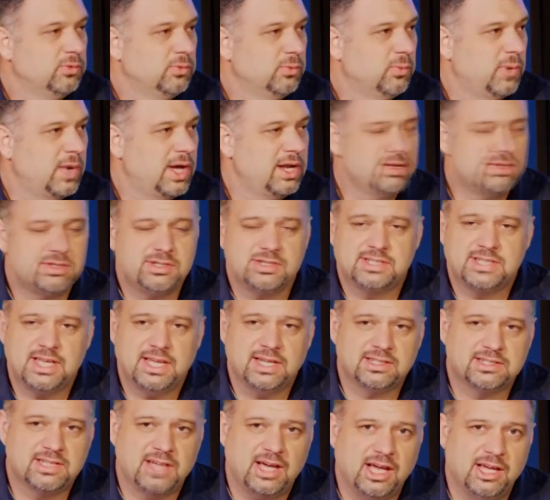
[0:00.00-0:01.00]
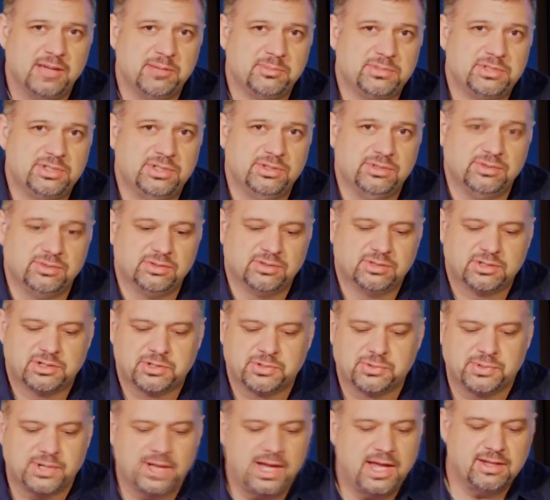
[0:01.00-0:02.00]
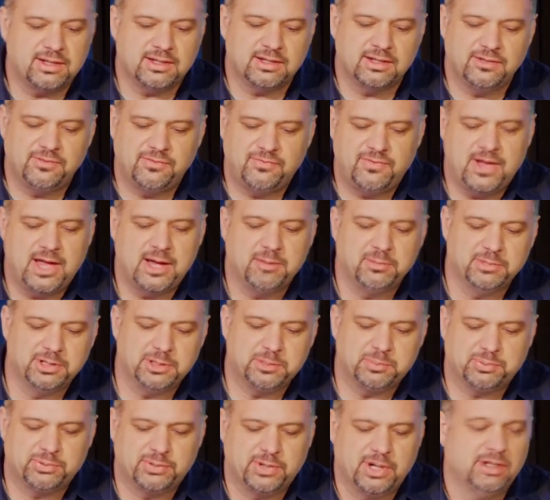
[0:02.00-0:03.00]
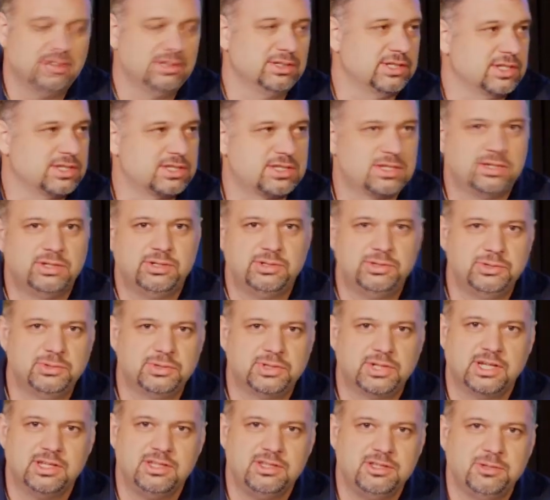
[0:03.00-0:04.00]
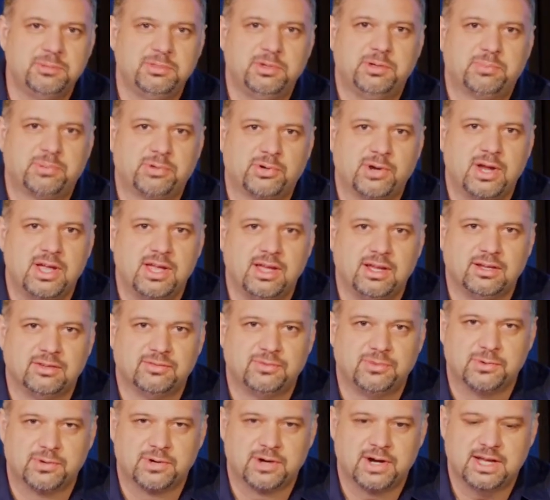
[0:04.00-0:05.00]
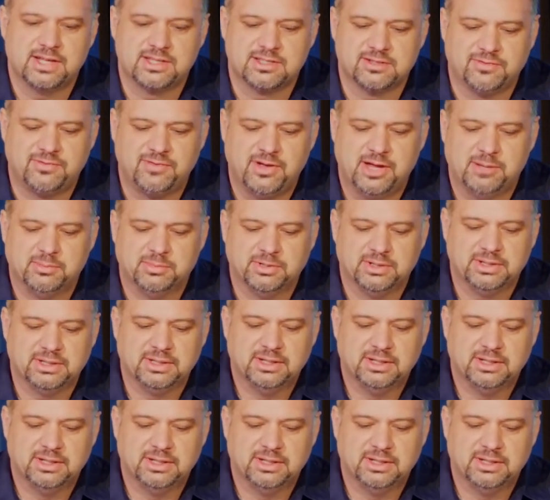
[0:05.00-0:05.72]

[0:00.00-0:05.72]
why don't you take time to create a family prayer list? Who can you be praying for as a family?